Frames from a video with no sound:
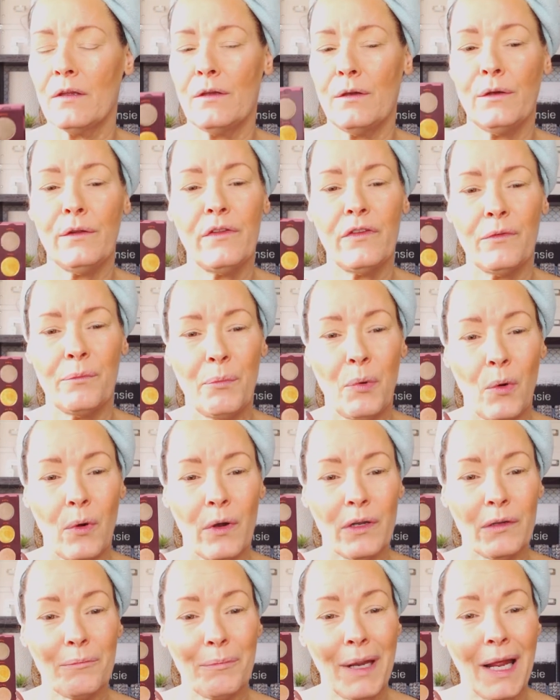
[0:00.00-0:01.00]
Good
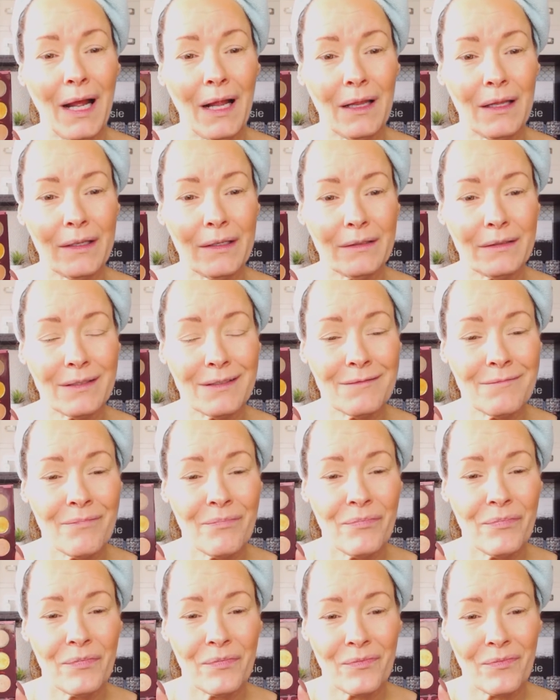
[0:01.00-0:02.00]
Sport palette,
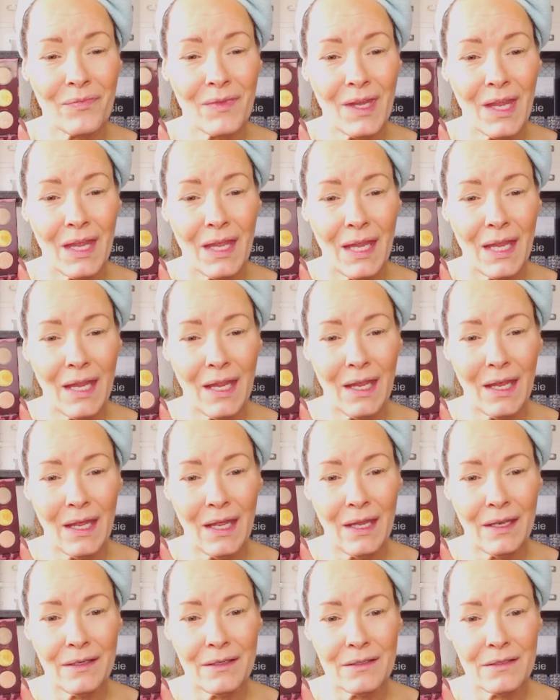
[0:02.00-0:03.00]

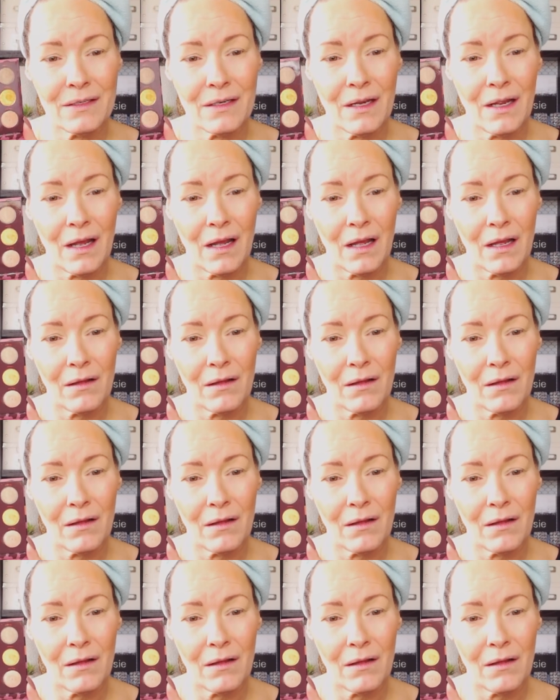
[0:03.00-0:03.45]
and